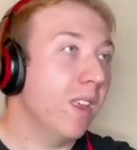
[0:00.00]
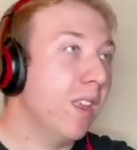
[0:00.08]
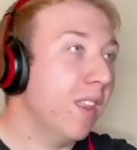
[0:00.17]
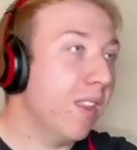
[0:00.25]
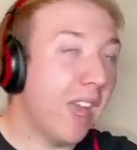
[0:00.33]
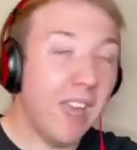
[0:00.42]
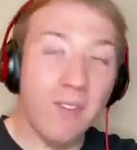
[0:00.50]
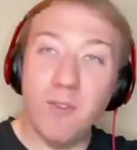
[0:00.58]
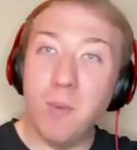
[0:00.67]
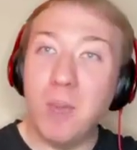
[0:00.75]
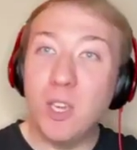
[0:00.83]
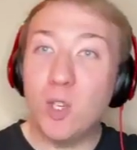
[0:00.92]
that
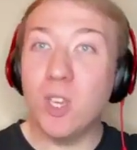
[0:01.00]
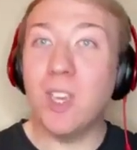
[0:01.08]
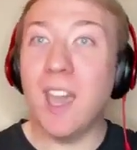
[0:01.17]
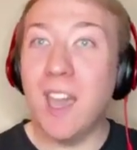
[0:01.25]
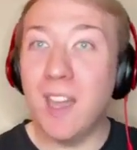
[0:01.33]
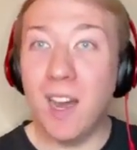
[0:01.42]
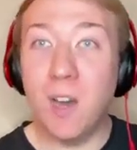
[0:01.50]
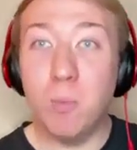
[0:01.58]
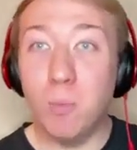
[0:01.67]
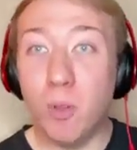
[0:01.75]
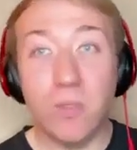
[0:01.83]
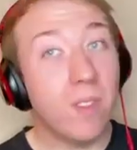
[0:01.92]
information getting out,
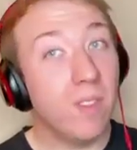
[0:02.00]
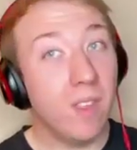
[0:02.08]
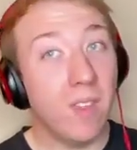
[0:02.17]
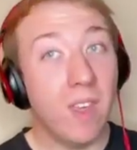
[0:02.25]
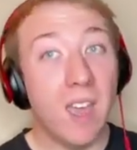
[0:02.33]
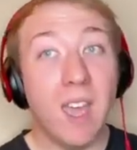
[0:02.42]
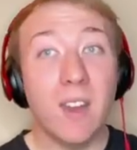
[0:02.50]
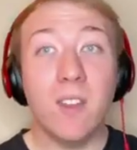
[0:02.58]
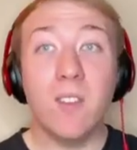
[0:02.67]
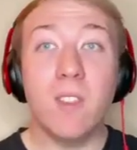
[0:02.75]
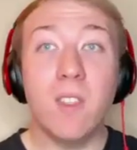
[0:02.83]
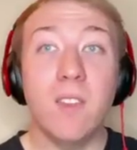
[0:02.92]
but they're there,
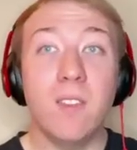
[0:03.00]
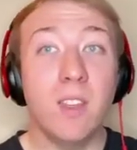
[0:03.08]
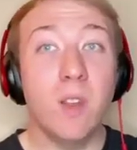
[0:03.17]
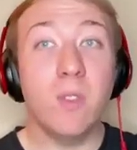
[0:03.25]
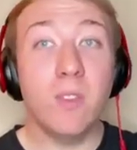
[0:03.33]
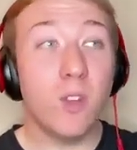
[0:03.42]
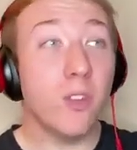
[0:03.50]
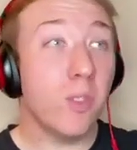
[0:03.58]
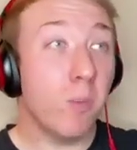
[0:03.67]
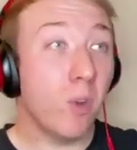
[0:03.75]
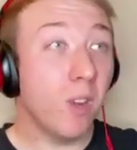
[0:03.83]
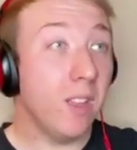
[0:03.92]
and they've got the
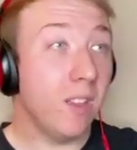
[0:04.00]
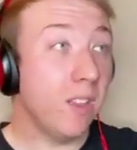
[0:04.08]
money.